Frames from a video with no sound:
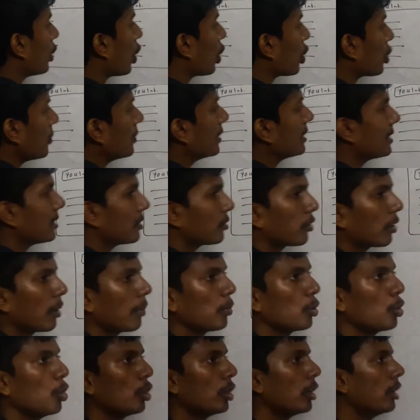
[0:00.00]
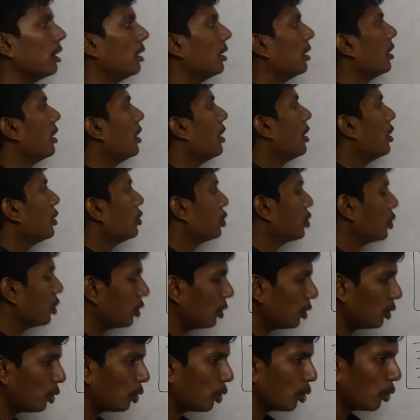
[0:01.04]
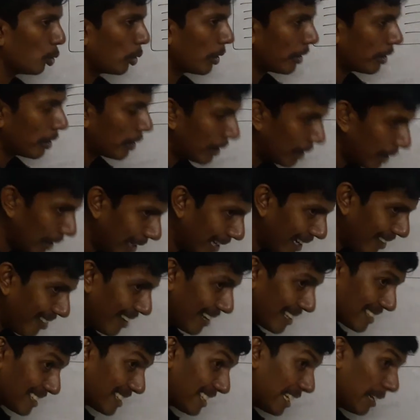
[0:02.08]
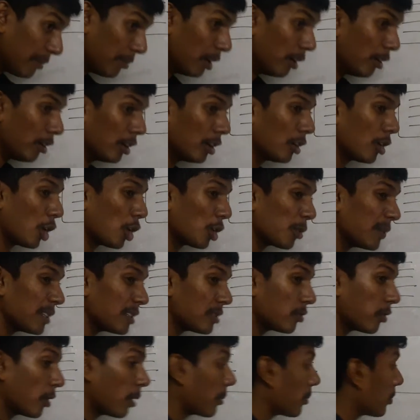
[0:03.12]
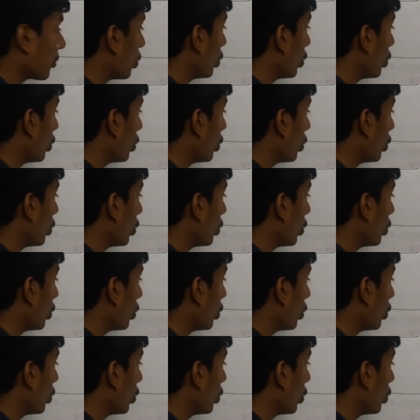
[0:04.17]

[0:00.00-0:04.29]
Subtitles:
documents from Google. So to retrieve HTML documents from